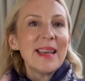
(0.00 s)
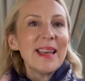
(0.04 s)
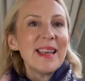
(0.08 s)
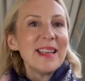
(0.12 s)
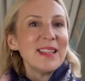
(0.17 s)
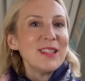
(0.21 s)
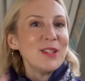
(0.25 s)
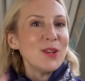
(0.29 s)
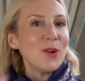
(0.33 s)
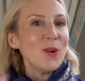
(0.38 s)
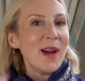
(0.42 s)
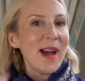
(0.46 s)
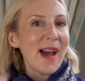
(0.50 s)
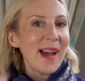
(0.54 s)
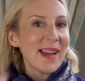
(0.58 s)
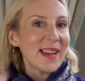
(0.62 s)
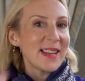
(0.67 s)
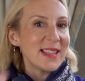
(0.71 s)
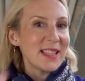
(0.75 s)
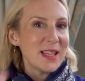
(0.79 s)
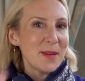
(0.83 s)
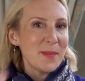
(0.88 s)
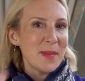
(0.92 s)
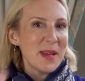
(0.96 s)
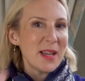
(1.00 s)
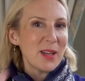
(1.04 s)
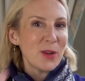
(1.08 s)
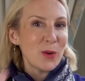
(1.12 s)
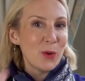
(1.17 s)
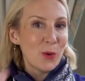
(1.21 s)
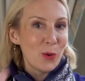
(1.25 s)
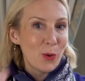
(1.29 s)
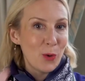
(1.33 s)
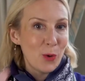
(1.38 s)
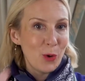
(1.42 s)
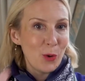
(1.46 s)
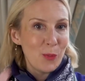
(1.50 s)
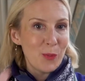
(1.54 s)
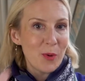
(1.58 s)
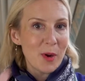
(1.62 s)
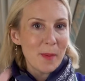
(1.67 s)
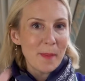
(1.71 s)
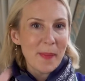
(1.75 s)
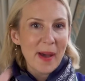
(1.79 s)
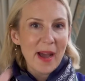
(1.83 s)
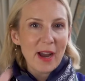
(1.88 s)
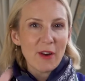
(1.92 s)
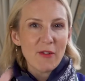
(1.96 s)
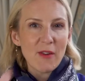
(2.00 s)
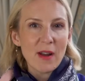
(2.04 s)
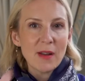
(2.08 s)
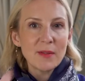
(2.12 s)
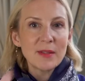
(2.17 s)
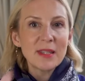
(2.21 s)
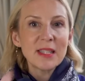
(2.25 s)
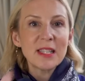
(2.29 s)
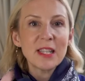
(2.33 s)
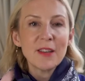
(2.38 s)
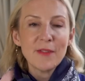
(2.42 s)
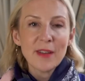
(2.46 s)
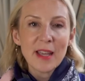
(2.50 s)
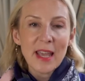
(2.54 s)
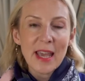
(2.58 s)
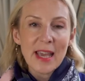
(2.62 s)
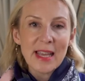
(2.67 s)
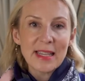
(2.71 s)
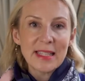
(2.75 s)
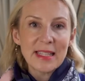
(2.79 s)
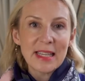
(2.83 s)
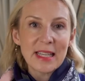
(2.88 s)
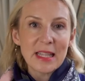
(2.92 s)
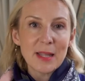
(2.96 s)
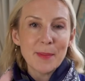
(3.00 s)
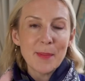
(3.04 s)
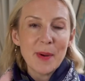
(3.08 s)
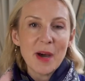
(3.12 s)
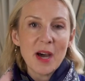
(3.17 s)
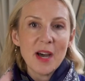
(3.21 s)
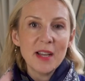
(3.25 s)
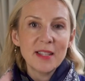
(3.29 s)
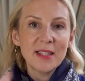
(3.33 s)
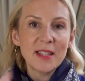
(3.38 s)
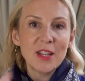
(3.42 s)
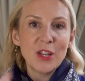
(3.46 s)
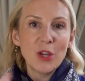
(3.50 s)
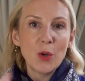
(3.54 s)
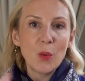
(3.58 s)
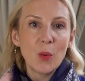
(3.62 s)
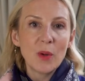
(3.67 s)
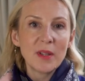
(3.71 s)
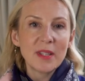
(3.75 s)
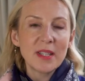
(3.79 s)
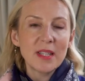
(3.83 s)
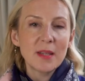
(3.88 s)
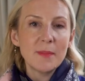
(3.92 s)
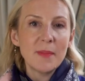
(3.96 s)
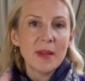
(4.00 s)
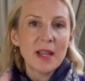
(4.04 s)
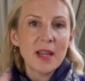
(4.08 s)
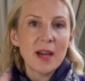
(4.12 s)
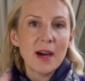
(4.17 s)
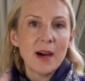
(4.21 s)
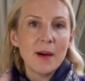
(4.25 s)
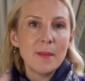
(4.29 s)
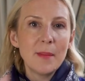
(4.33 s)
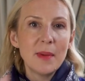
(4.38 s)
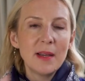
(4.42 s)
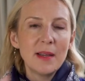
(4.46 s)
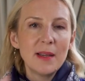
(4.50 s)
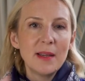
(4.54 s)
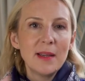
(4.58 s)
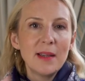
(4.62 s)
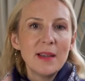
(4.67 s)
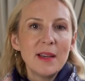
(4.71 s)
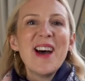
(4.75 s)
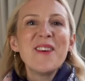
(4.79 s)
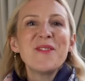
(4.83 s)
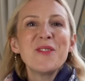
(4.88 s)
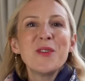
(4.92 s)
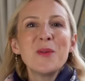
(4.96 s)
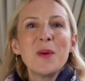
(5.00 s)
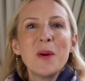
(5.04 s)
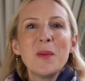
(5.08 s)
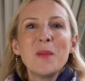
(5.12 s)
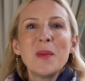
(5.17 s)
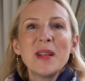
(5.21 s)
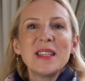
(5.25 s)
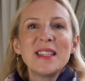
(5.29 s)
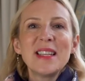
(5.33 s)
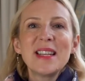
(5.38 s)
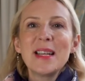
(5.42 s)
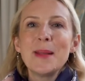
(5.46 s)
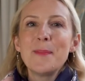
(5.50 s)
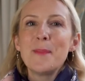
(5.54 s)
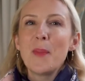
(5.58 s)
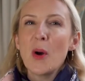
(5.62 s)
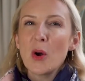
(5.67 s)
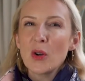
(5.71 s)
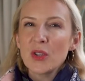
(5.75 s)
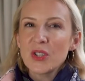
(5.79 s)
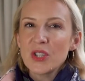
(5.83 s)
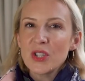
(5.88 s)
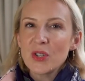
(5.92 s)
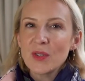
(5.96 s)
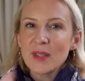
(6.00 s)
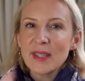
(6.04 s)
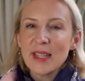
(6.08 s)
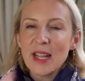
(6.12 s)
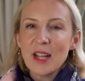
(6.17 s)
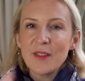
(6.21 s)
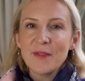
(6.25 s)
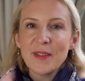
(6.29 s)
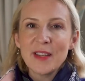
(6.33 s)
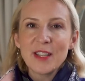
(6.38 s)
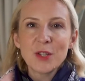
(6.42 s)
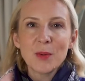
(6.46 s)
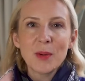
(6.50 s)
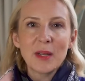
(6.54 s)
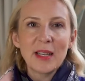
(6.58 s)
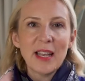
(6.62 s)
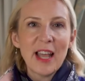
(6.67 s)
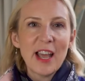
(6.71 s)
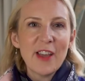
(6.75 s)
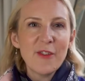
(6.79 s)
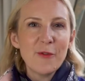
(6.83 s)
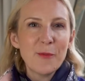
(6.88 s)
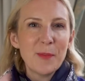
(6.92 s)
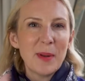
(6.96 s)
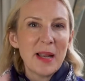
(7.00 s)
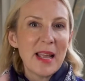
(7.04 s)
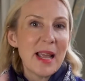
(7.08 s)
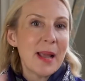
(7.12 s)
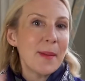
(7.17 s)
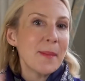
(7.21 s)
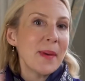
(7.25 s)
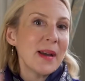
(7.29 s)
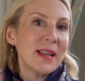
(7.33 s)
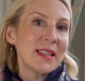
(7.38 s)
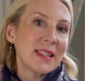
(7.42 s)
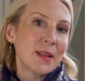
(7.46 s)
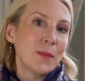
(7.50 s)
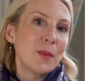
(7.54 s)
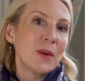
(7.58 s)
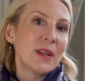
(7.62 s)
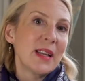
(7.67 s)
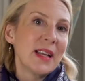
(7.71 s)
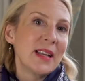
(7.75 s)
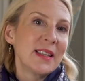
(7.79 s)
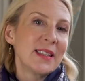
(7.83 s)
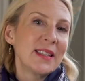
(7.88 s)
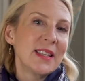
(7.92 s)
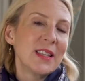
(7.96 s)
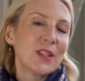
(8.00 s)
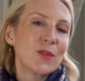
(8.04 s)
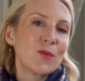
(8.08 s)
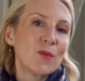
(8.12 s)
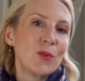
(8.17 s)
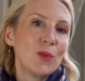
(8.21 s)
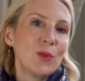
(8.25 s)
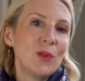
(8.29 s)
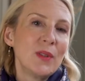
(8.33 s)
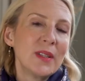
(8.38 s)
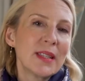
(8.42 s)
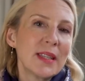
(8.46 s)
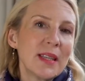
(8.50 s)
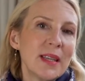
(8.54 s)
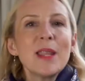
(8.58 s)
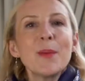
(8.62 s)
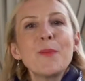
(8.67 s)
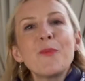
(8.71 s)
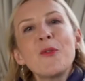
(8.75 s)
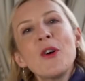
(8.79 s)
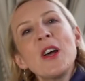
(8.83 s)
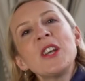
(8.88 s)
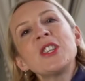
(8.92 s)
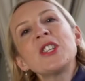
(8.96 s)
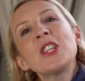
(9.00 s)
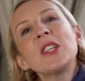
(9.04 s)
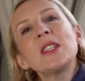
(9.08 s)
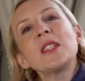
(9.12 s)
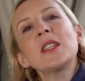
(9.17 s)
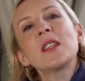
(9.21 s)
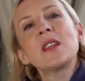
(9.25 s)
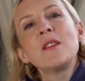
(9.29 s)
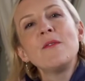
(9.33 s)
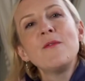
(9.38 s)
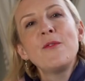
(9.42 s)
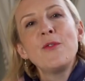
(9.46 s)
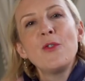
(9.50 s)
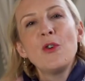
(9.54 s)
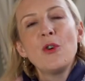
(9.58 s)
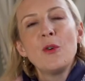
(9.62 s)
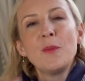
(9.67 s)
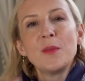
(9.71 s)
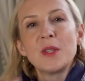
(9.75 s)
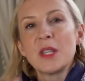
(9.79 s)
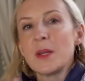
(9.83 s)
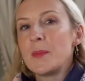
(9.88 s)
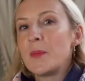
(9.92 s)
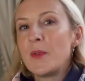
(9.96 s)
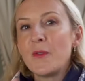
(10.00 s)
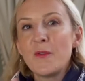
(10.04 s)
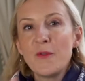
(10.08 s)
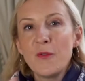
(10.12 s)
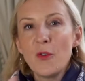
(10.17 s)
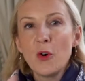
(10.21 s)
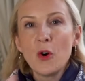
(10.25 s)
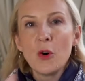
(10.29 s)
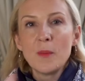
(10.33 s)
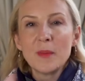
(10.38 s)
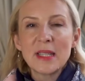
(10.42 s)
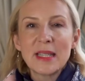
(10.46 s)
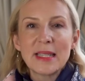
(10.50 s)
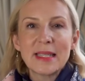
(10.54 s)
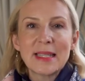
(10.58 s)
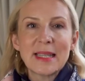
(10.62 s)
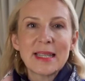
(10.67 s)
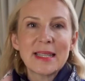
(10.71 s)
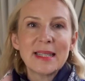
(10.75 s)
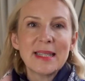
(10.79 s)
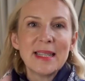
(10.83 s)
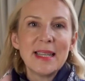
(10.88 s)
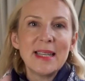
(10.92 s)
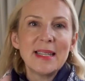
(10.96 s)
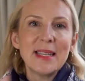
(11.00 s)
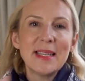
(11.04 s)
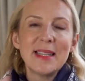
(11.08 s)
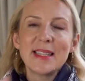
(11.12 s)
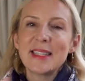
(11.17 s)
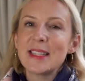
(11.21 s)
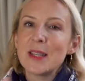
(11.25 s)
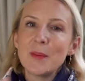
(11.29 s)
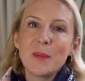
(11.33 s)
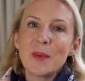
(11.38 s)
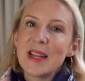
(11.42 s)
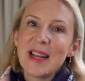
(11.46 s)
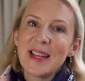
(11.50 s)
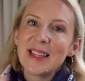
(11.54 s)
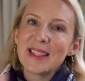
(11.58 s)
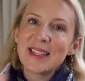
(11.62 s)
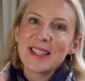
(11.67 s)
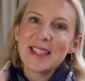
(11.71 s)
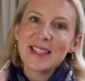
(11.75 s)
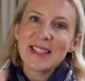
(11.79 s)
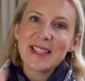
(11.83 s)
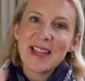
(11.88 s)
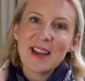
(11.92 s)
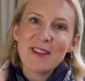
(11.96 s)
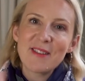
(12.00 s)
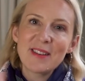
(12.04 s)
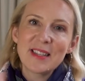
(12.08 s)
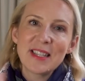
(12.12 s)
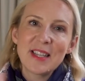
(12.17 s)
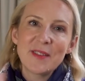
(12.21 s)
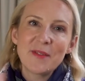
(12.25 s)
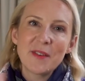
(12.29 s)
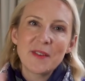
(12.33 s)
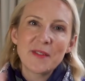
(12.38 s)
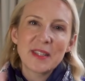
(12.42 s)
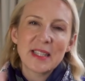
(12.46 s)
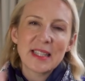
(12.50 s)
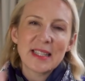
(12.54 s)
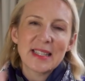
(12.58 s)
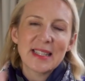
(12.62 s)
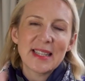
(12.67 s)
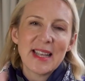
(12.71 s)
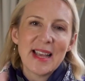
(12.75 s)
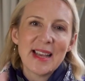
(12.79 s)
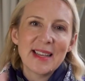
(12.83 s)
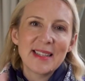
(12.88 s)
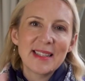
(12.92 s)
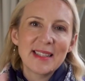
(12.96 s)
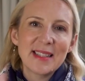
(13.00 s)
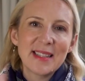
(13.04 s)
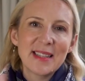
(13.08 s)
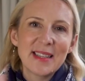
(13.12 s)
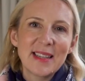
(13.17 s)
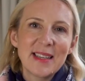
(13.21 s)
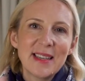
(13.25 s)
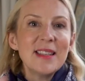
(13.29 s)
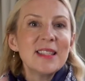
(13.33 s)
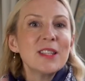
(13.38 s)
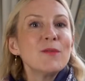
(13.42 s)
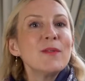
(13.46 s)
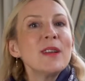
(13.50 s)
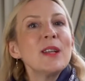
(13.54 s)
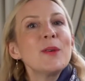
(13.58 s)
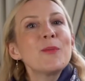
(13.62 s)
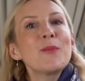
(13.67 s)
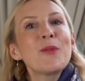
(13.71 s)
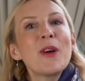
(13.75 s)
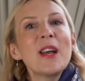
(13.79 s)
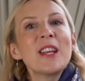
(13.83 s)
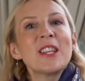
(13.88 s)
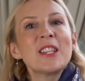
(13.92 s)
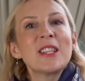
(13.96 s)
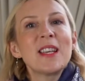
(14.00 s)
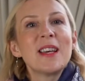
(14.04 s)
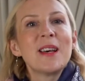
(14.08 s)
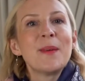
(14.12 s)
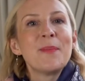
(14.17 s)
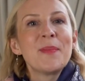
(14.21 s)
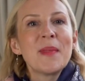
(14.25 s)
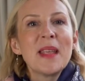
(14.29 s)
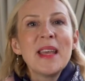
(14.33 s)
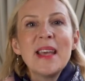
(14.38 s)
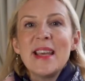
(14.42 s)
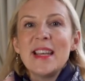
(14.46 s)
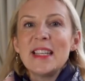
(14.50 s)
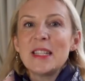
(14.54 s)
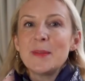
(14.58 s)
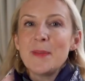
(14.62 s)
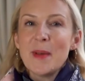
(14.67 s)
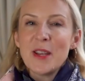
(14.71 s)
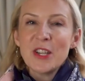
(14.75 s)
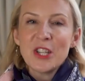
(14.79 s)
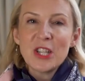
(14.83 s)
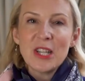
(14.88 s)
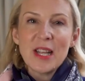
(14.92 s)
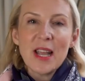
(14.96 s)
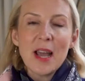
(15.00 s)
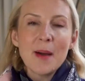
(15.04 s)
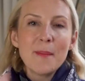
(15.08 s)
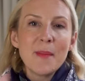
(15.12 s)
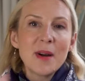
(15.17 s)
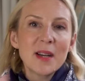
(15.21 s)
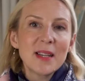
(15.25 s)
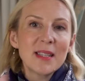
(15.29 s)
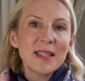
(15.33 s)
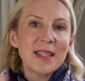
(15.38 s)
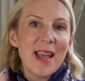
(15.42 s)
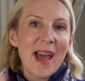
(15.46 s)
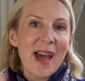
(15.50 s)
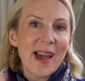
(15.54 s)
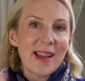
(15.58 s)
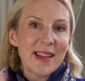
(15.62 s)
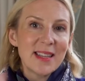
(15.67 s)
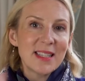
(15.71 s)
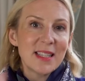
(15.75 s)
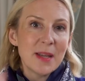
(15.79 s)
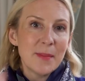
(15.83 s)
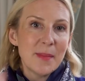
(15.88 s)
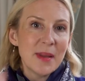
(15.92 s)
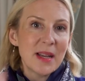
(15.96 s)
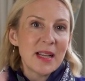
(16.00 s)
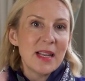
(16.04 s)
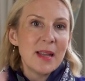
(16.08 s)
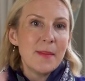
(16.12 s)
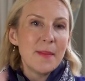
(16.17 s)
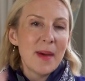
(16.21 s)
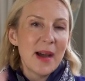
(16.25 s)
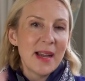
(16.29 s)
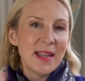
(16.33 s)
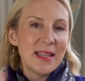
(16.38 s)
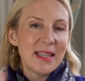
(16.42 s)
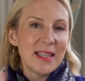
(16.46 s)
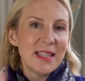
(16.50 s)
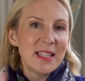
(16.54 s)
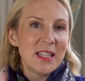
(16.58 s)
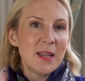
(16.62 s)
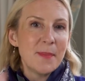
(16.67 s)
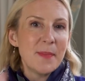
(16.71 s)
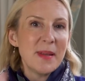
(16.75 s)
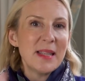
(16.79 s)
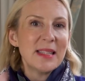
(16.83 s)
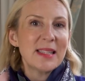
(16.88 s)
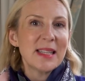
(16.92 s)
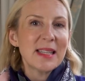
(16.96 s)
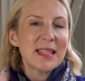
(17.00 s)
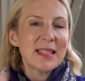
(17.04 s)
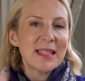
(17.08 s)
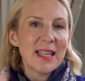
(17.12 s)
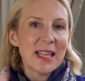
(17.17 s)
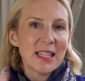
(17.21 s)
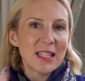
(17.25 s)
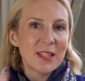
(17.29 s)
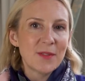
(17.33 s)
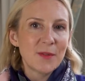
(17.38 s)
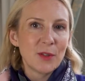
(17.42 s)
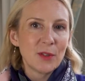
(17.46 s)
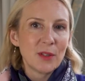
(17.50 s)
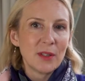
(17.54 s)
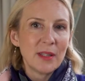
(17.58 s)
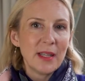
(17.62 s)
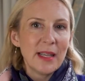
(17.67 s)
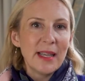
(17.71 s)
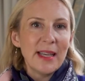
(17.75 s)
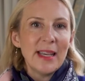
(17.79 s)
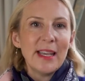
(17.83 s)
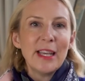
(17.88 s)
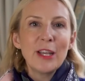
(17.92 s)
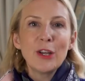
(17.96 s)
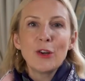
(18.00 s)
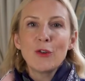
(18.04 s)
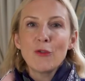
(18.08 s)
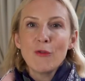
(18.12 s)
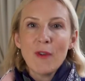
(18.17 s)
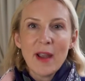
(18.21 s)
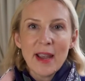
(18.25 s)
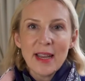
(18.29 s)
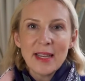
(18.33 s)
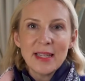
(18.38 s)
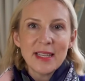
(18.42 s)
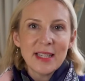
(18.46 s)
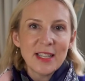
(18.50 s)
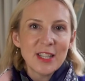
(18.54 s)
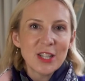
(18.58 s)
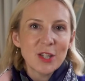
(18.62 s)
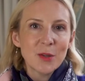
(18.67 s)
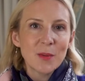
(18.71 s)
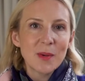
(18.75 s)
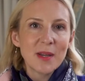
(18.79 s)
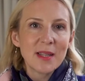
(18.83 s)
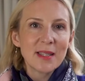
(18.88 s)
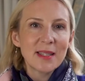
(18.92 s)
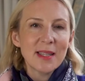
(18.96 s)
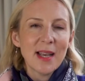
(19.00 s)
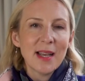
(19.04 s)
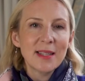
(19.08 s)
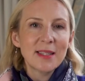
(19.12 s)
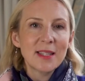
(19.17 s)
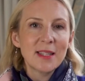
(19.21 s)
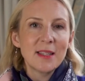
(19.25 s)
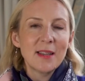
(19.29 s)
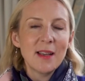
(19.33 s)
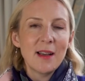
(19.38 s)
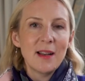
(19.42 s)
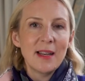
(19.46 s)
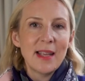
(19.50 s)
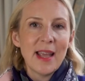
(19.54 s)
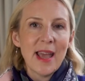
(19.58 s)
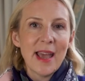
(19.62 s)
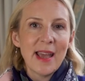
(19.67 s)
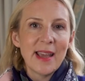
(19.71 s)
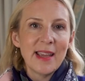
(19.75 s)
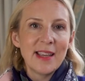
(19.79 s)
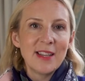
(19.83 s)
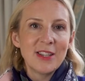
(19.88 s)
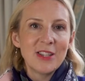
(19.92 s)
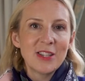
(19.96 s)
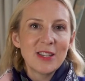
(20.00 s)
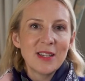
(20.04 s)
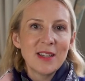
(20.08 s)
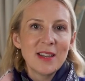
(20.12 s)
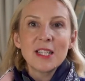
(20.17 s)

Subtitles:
Is your academic or corporate background suffocating the person you want to become? Have you unwittingly boxed yourself into a life playing by someone else's rules? The pressure to conform, to perform, to succeed in someone else's narrative of success. There's a real pressure, especially amongst the academically minded, to be successful, ingrained into us at an early age.